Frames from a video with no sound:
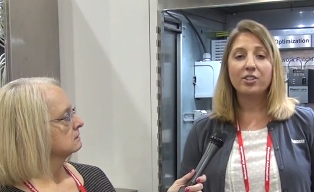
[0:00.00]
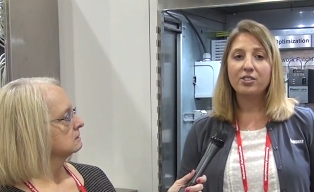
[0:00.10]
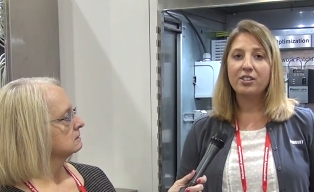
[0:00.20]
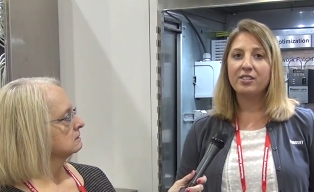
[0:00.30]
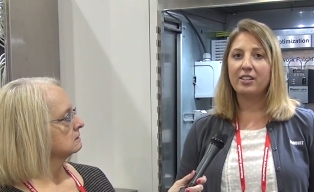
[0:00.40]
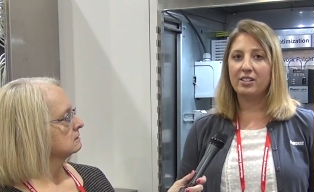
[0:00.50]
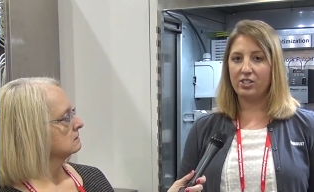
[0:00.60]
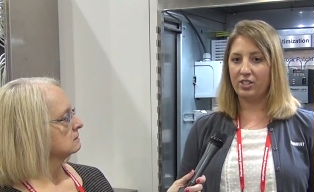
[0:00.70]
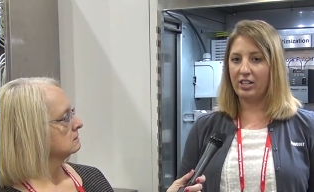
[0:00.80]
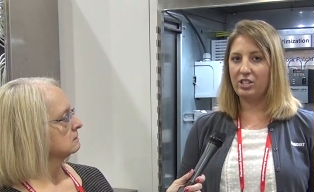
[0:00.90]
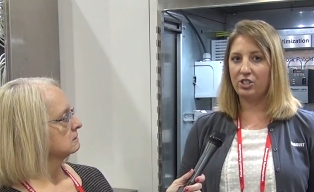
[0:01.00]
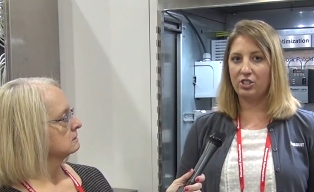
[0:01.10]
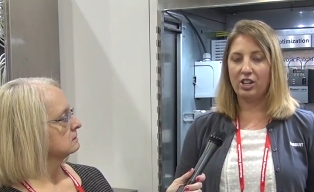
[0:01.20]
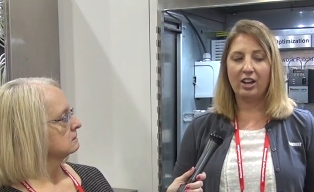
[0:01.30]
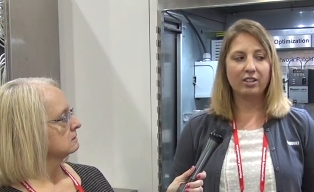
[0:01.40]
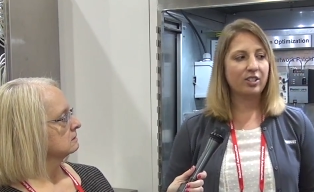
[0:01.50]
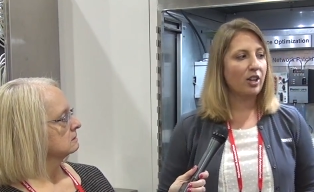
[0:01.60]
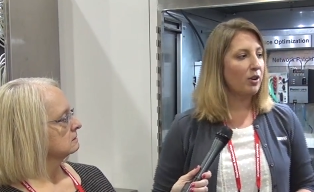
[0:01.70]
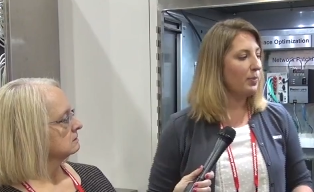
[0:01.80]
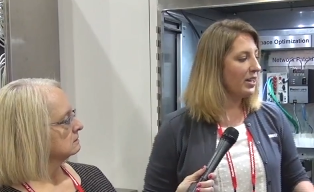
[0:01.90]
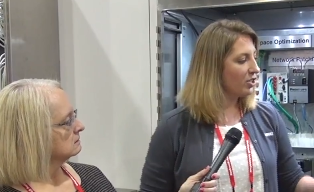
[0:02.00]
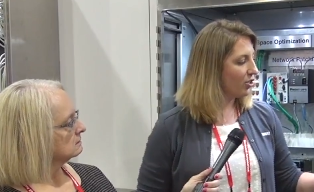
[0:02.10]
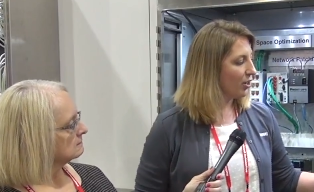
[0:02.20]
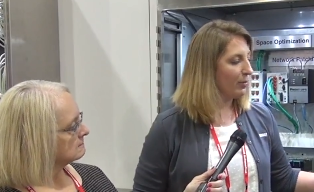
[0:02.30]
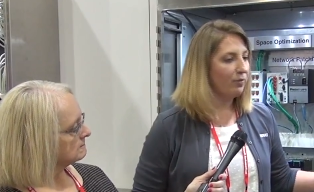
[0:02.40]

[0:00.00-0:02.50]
Speaker 1: also does an installation check, so it makes sure